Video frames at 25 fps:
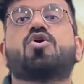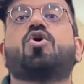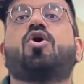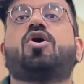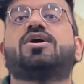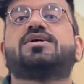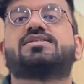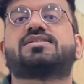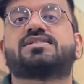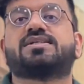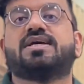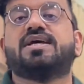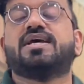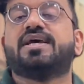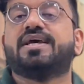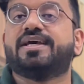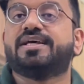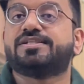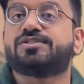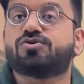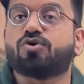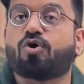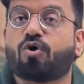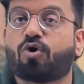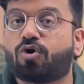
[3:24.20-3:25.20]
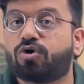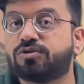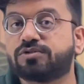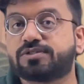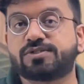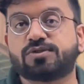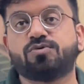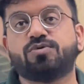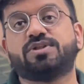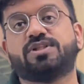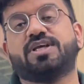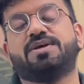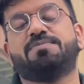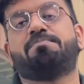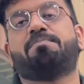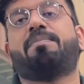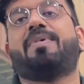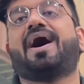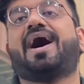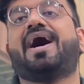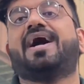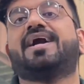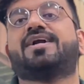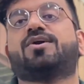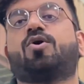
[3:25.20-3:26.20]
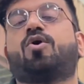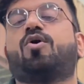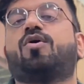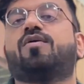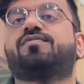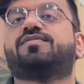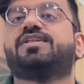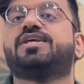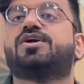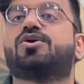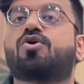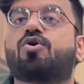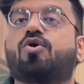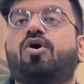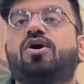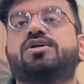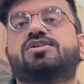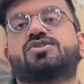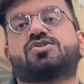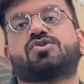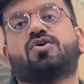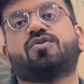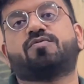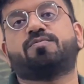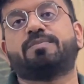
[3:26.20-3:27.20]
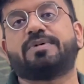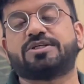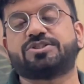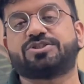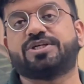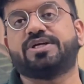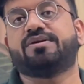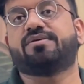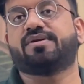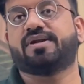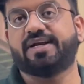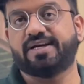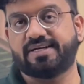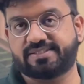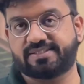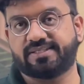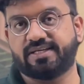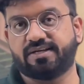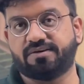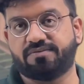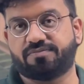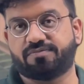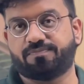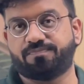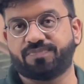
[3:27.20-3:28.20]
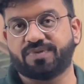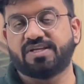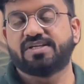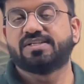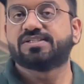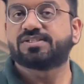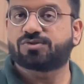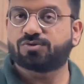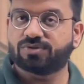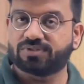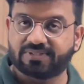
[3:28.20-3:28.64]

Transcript: cost is also the part of the cost of machinery itself. So